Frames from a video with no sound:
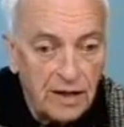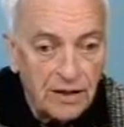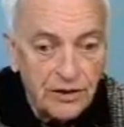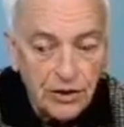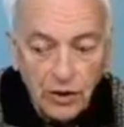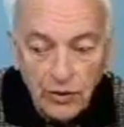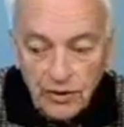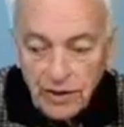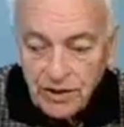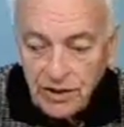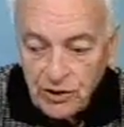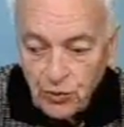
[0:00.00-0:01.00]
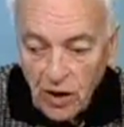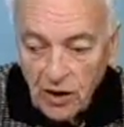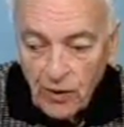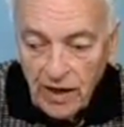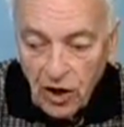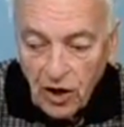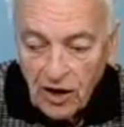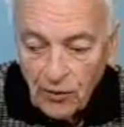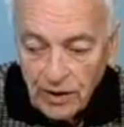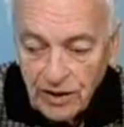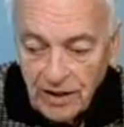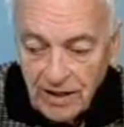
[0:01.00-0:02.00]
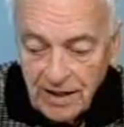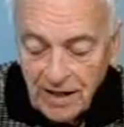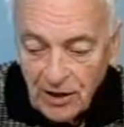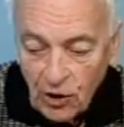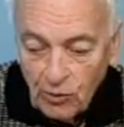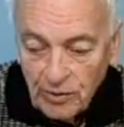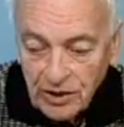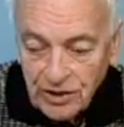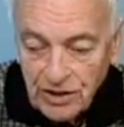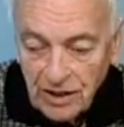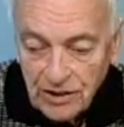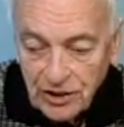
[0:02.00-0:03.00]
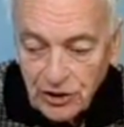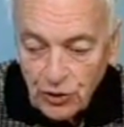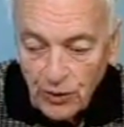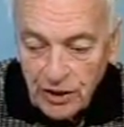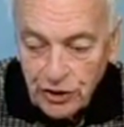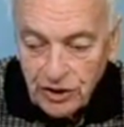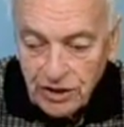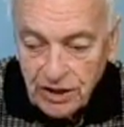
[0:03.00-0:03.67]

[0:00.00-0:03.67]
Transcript: So this is where we are with the homeless situation